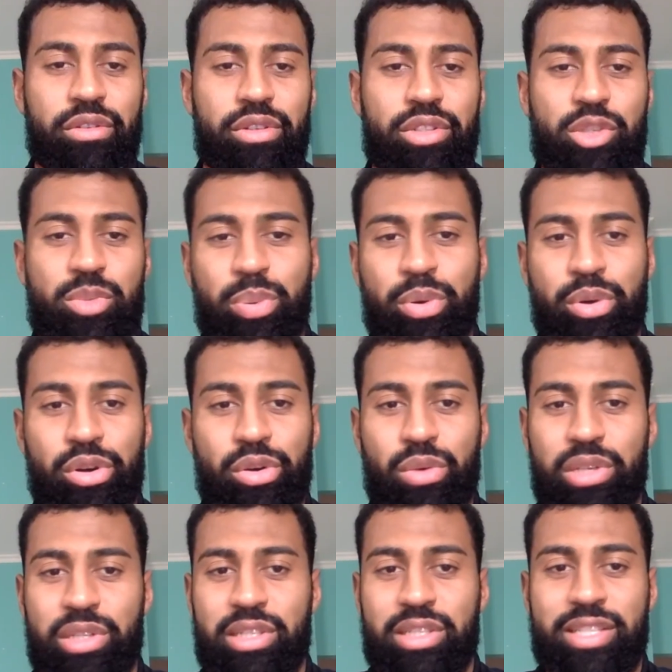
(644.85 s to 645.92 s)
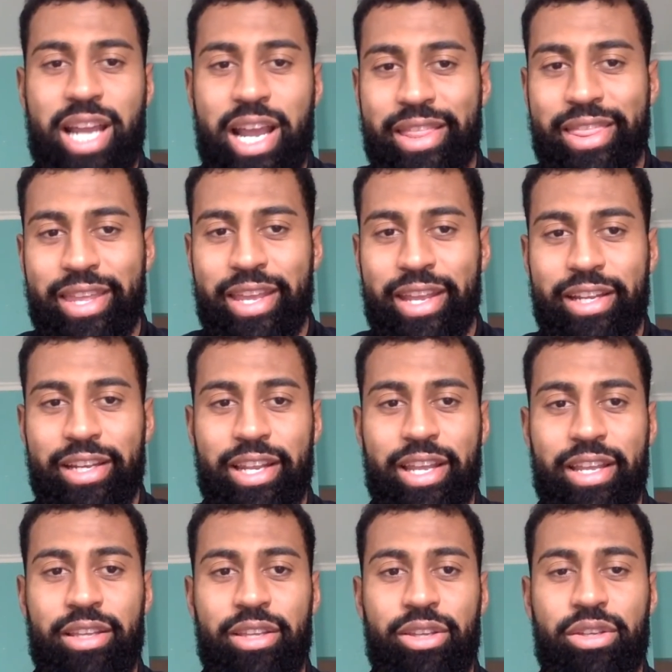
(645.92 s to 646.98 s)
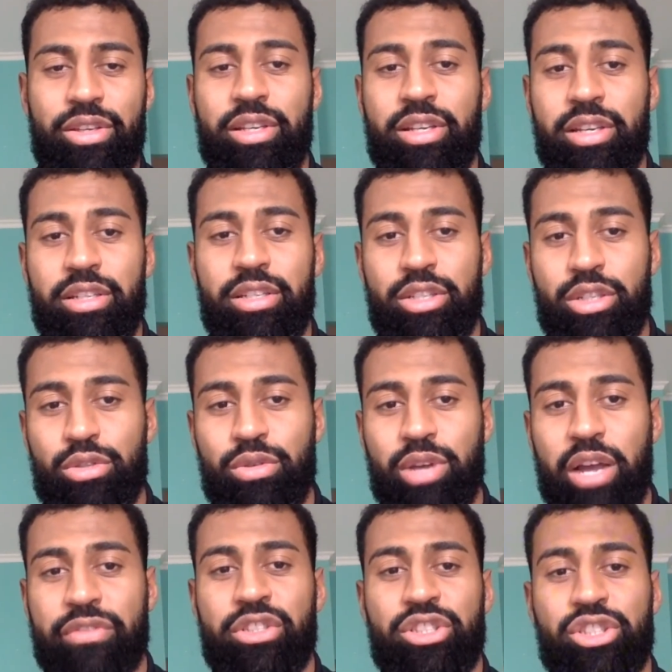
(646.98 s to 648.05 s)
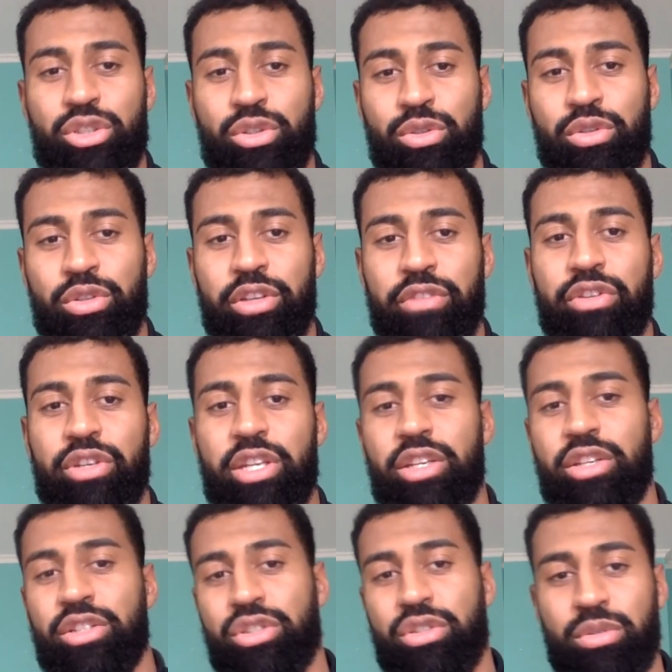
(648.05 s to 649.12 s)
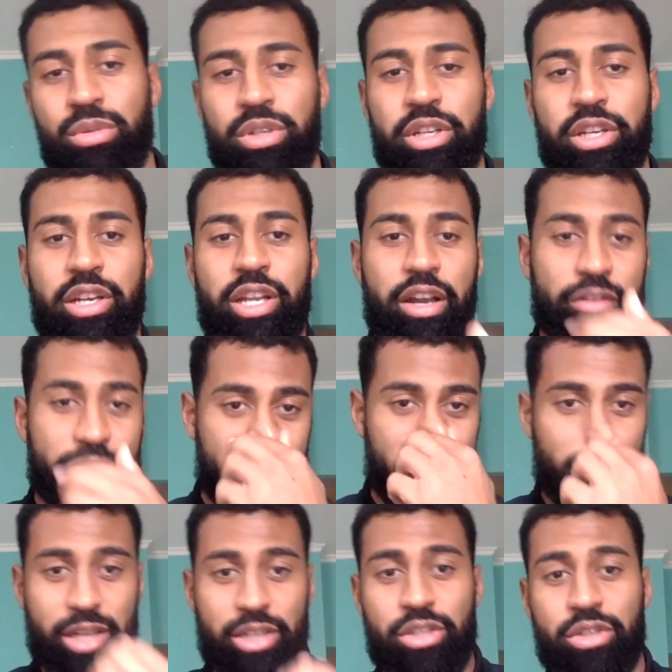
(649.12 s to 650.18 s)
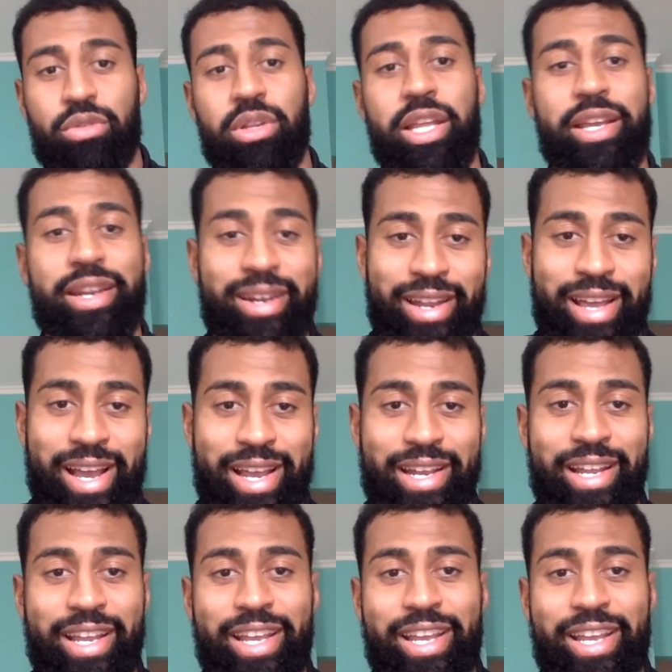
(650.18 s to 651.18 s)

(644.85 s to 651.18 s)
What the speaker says: sport was a side thing that you could do after school if you did your school good enough, and you had to do late at night.